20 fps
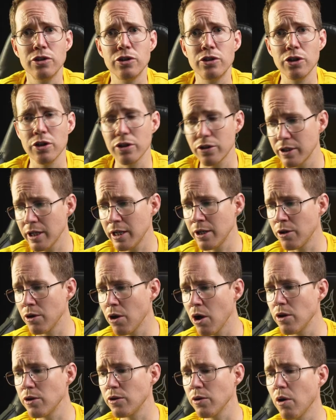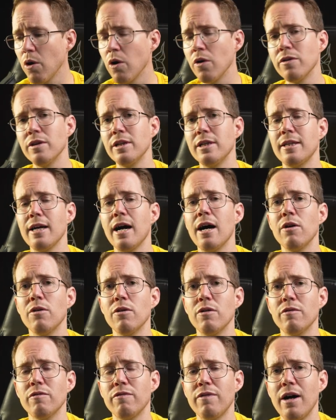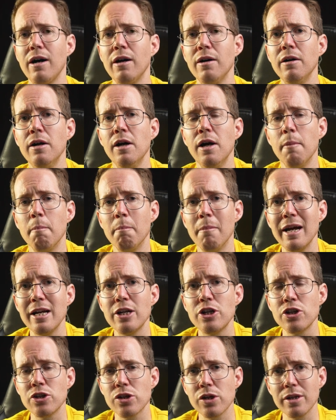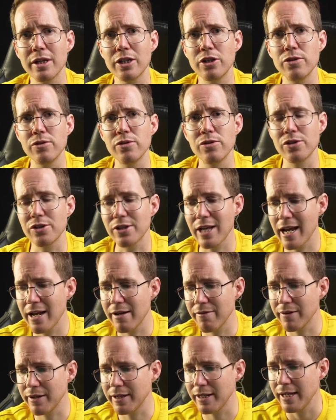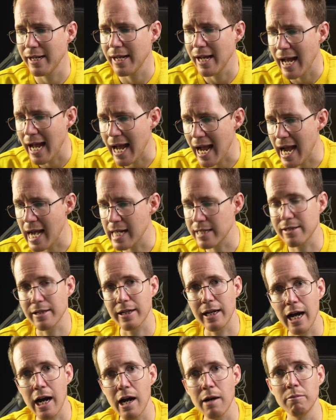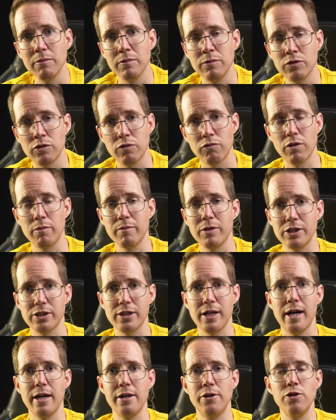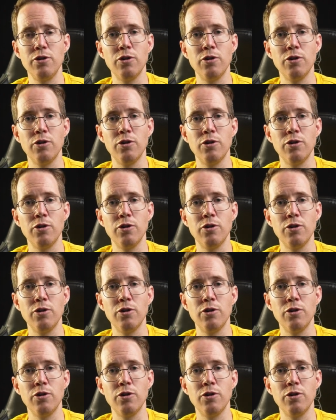Just a note on the download file, make sure that you save it as it comes from the site.